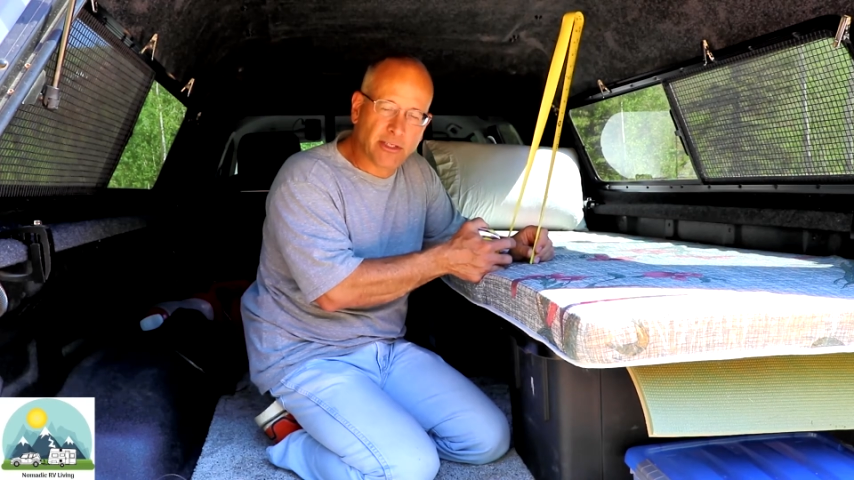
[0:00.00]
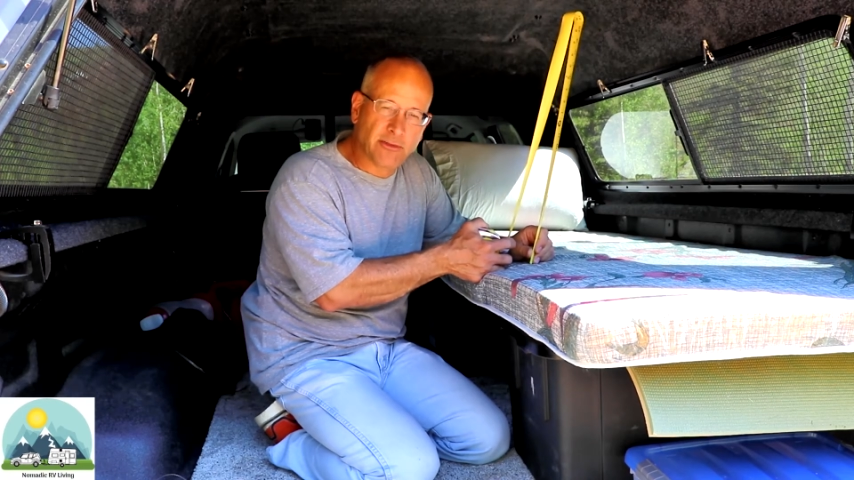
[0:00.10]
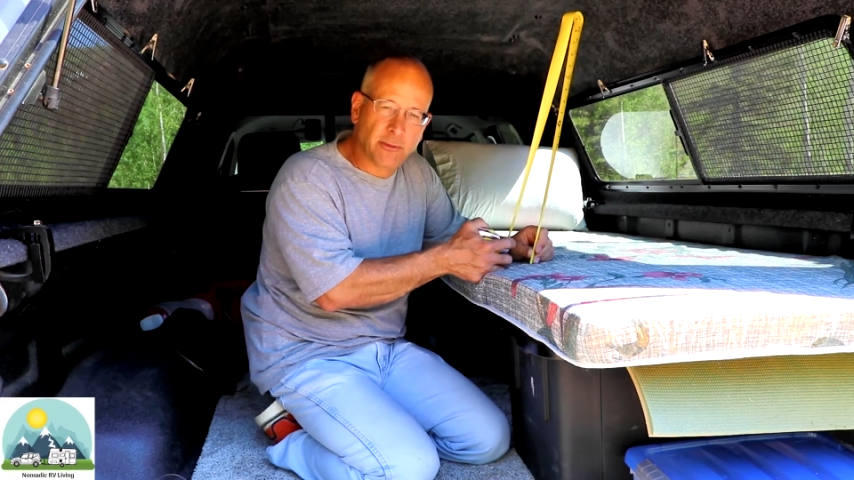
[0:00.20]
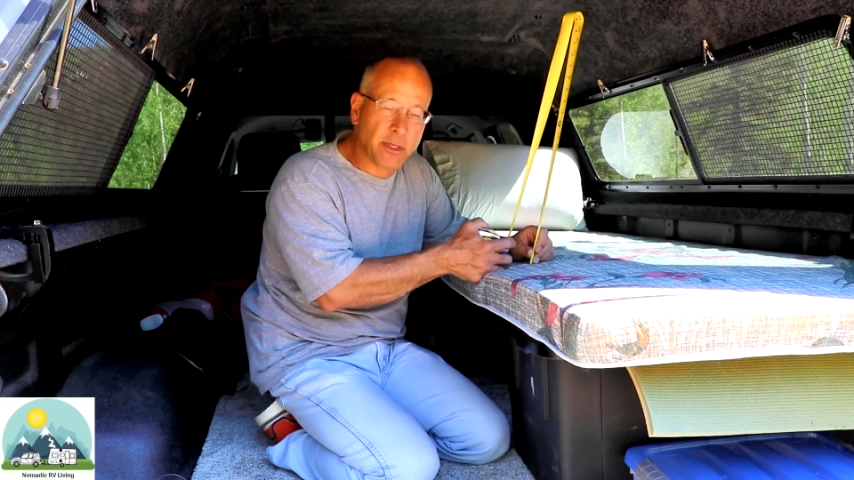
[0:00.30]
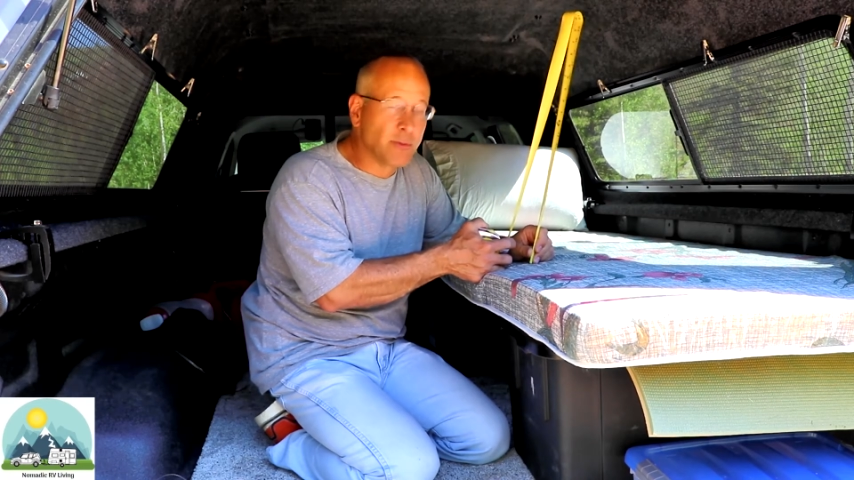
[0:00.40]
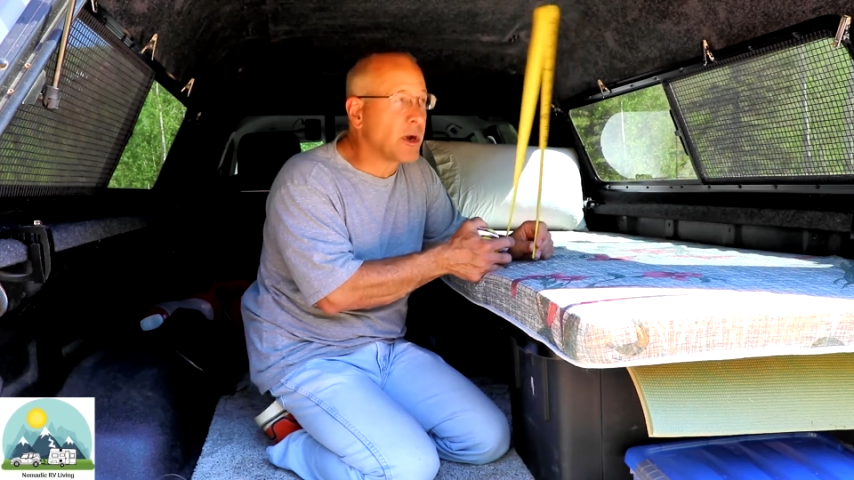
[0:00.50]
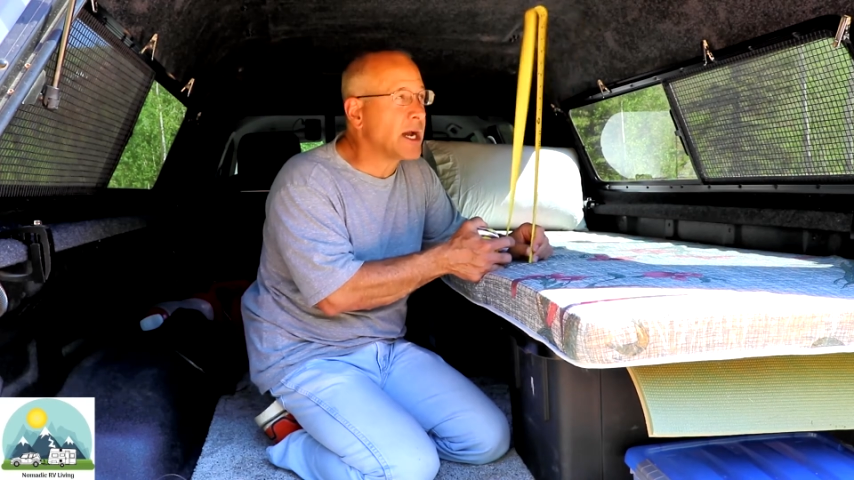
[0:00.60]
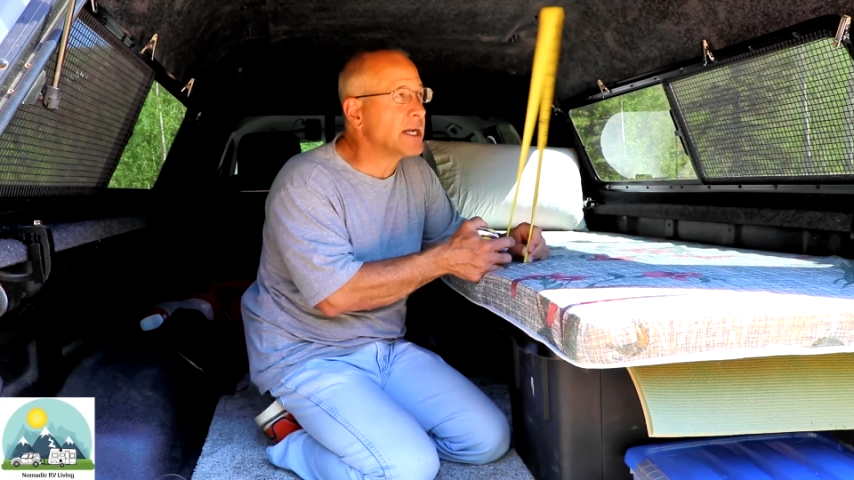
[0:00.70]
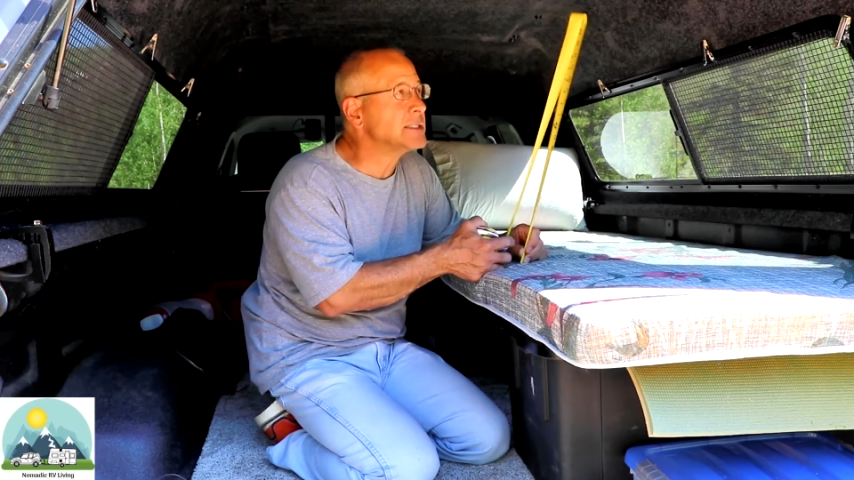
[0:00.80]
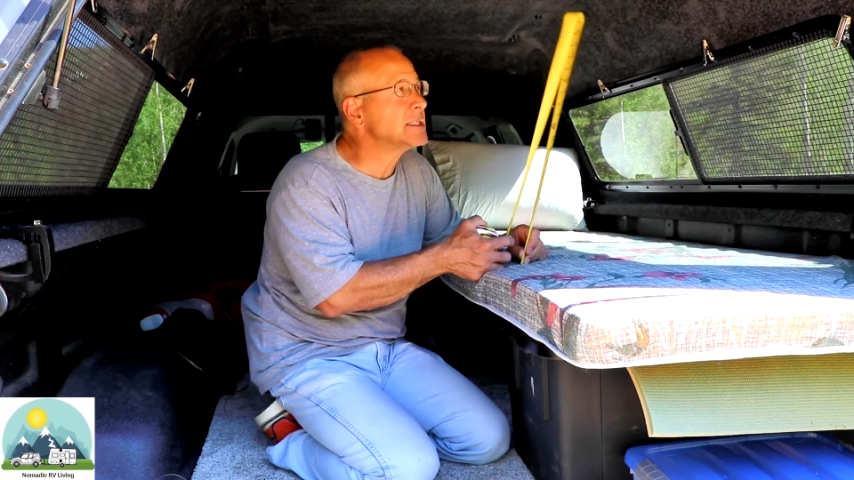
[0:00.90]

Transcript: of a mid-rise.